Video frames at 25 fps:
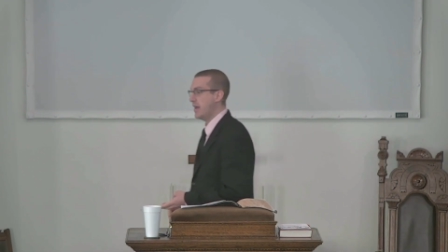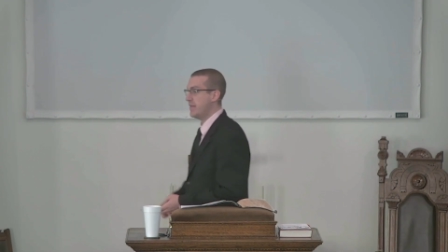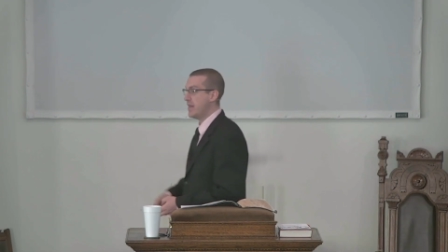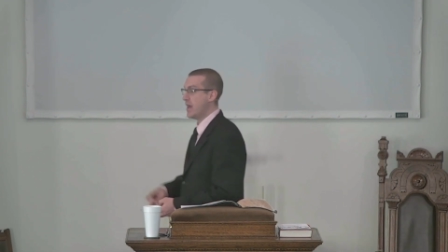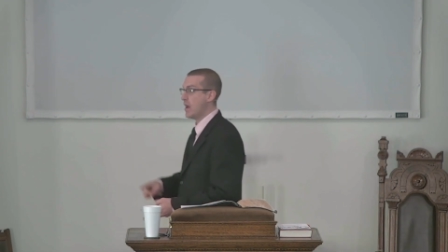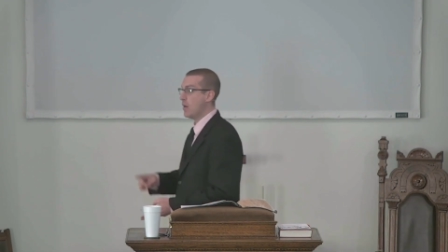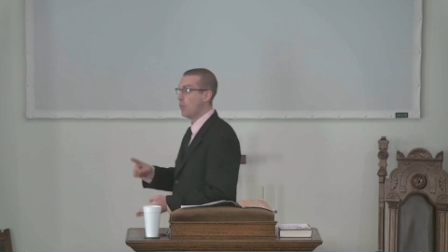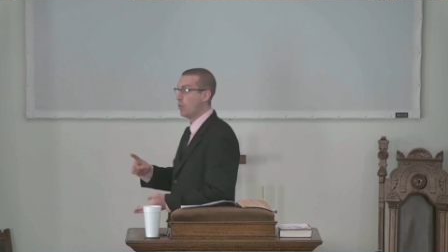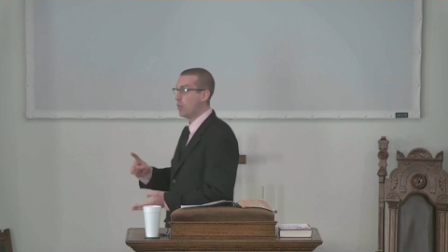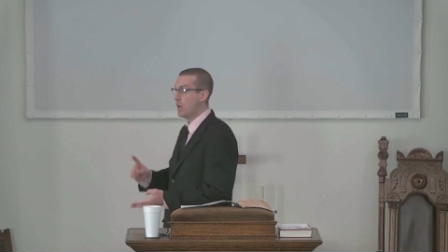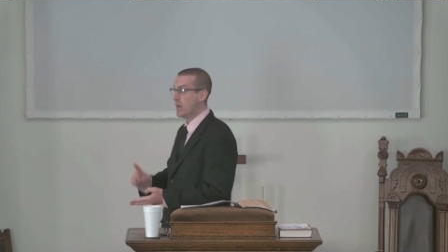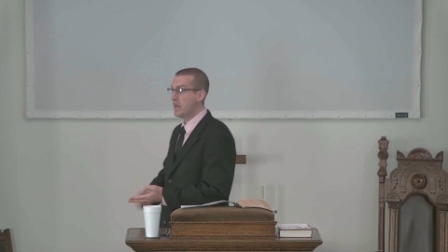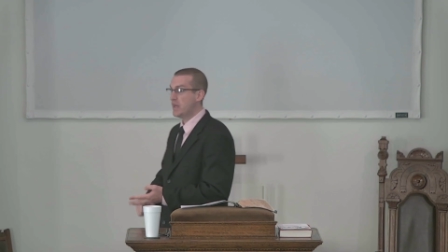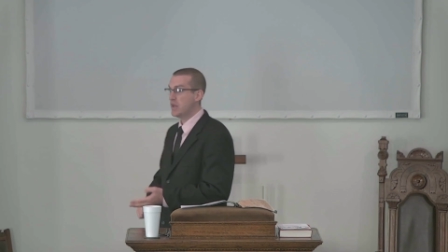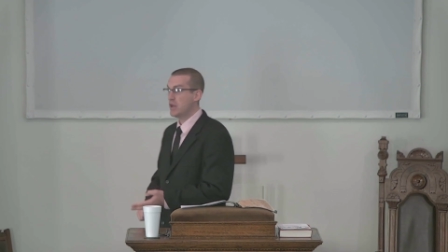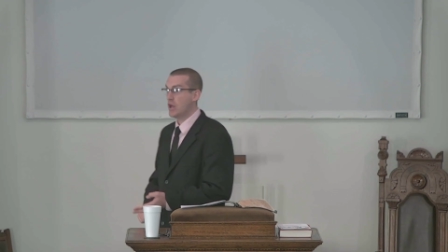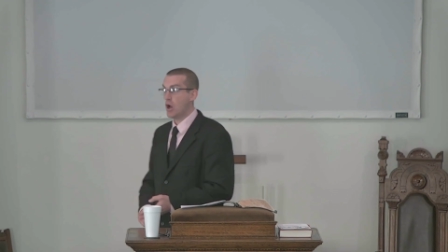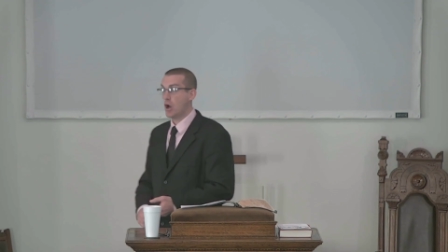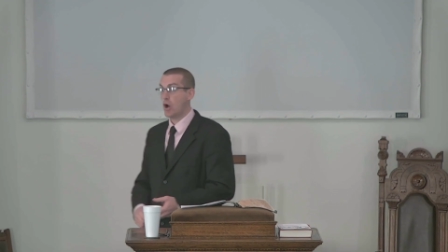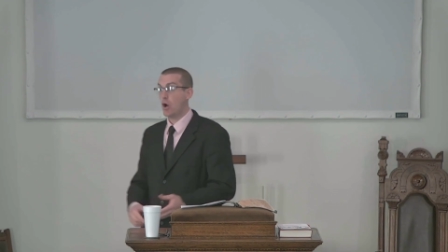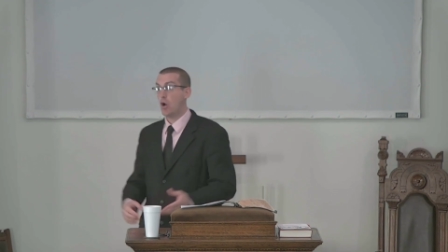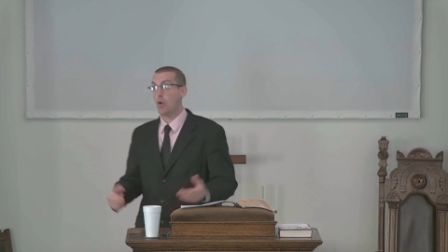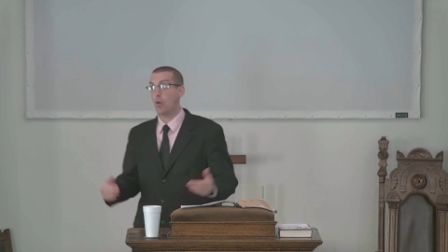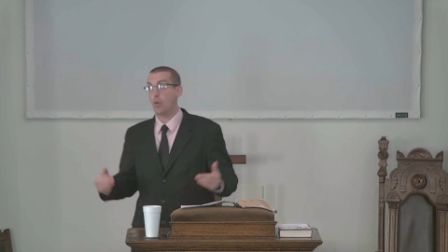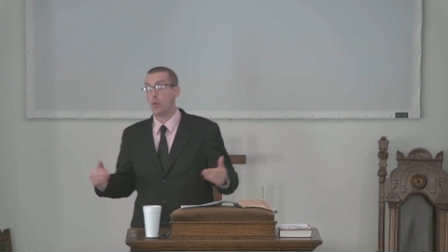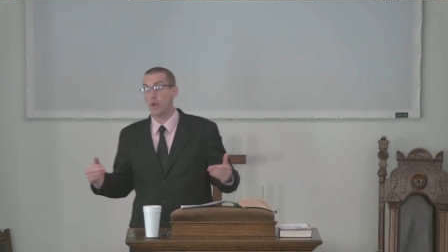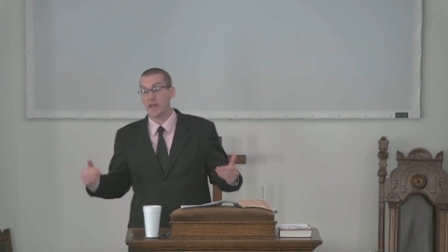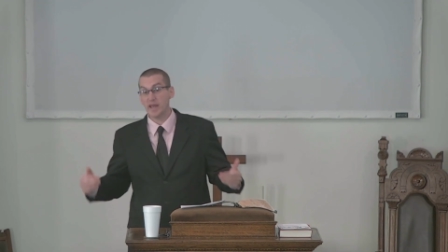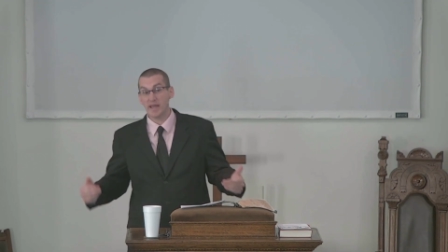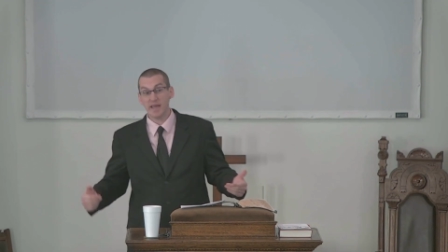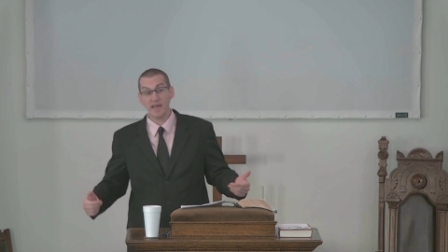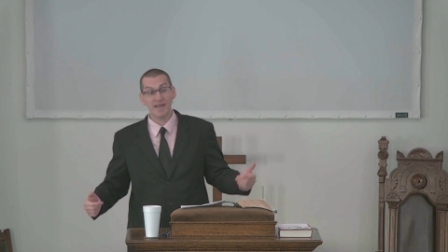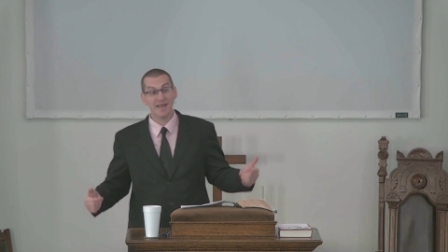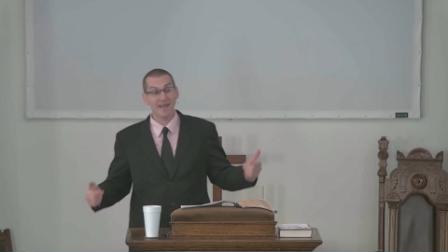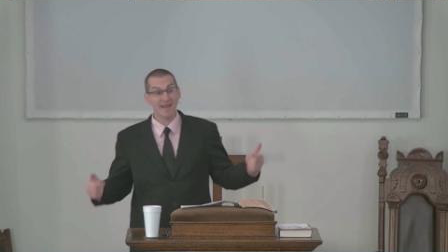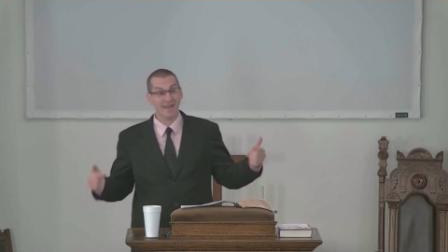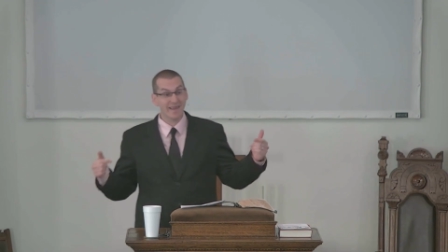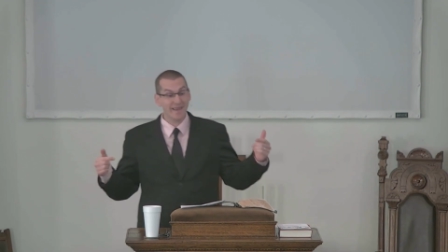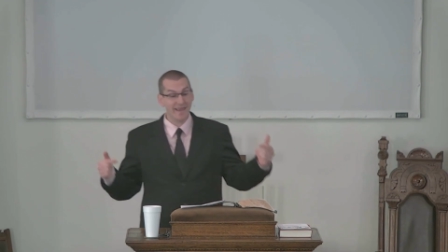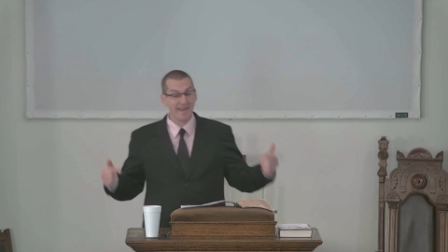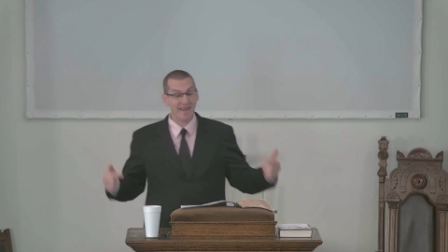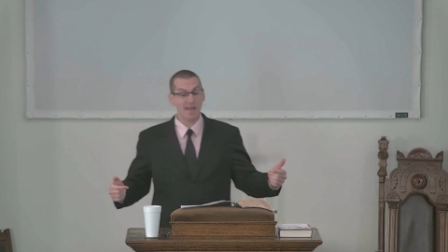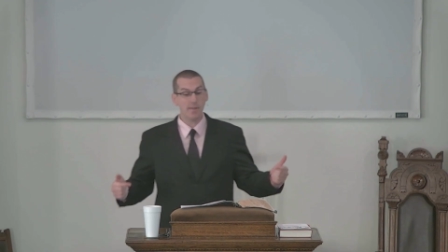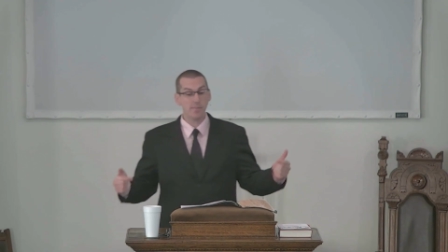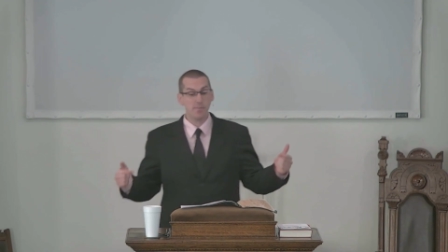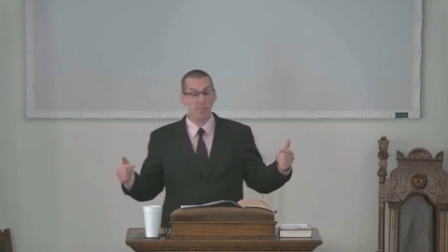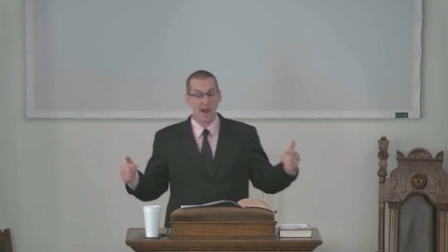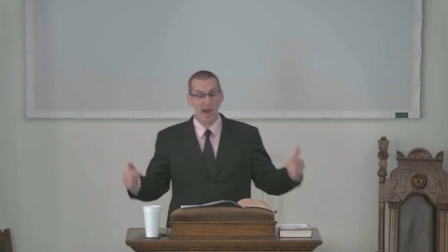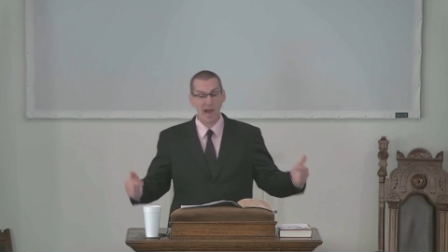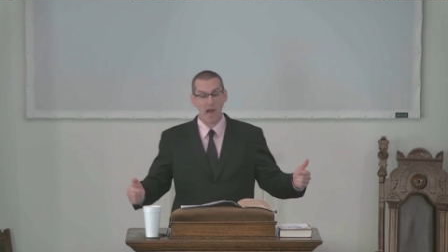and that we know we need to
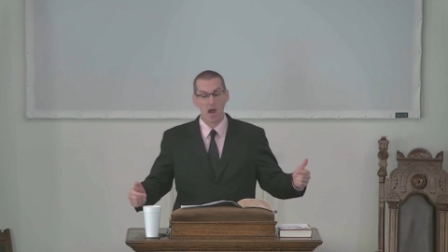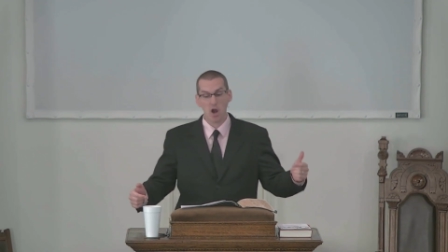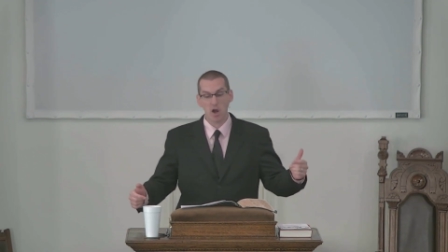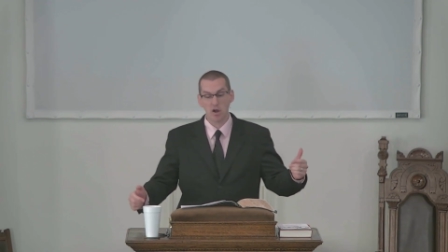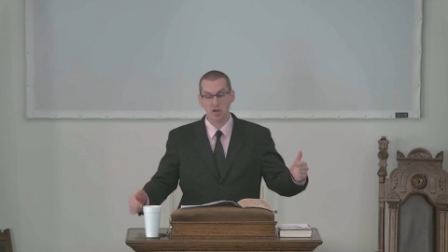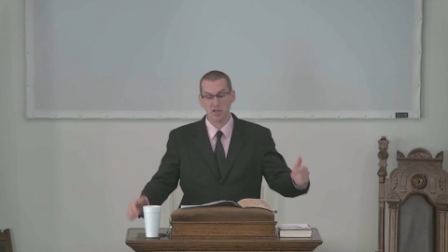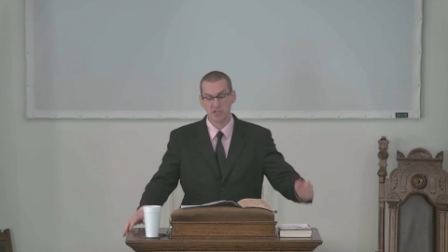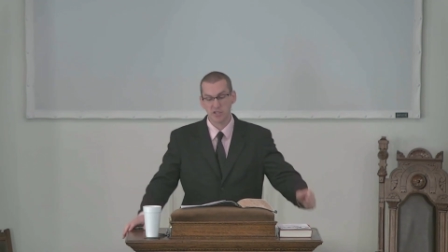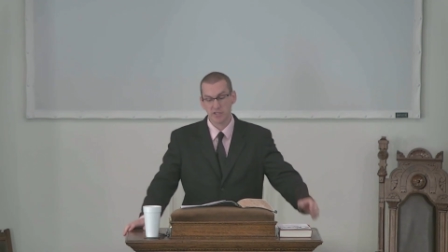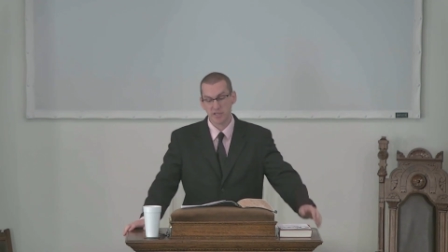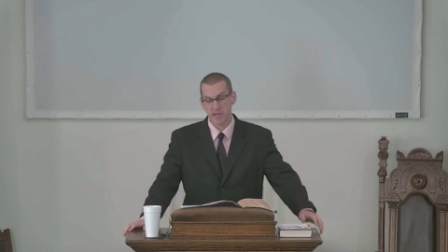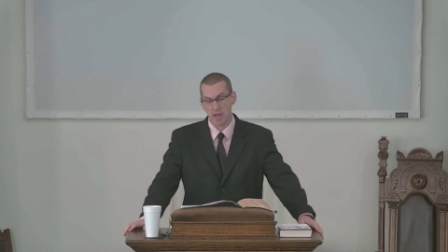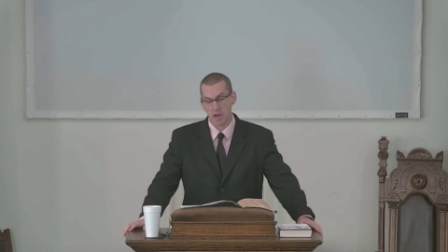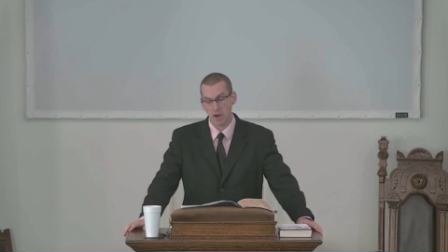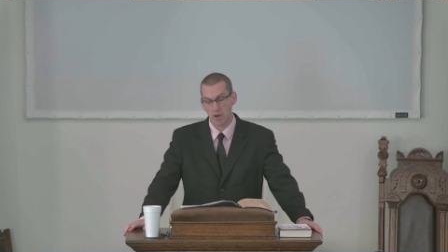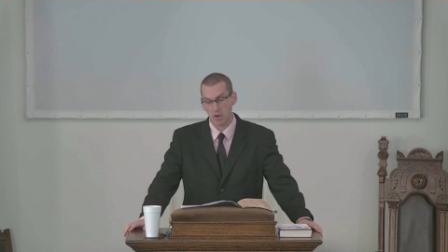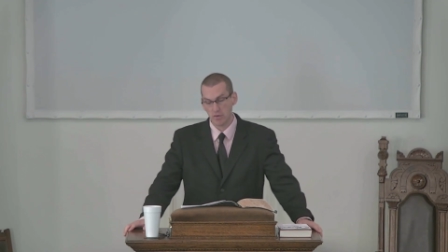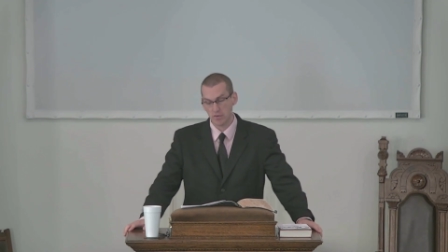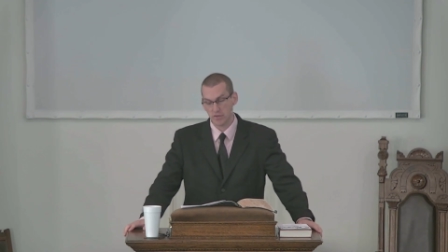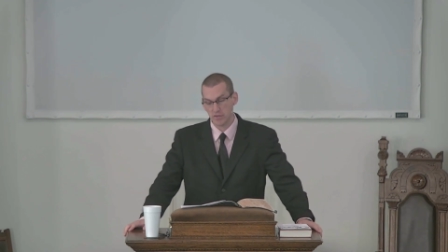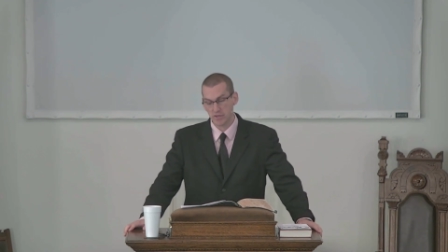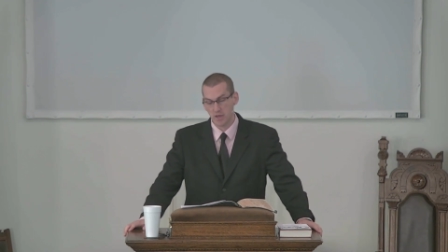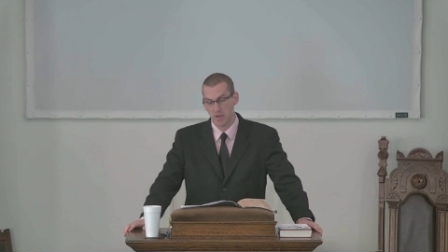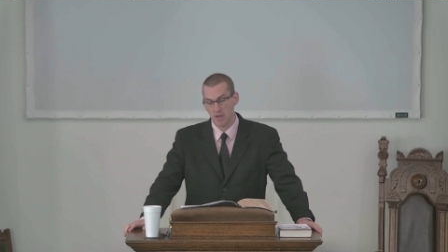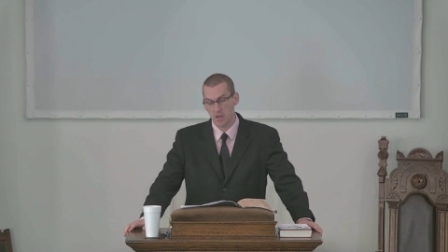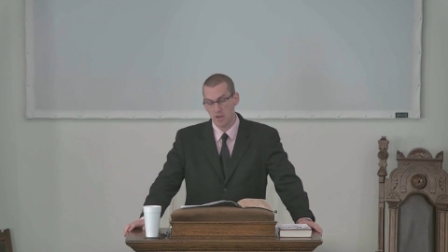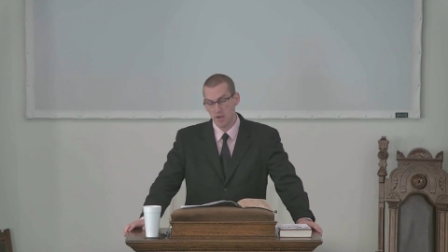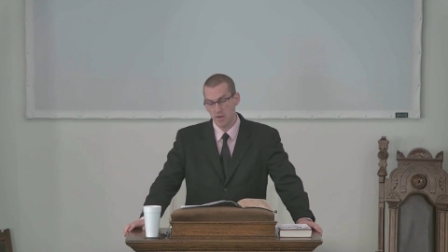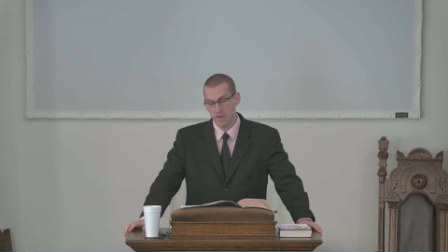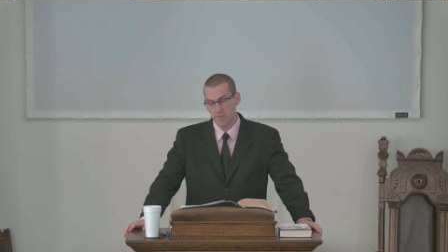keep ourselves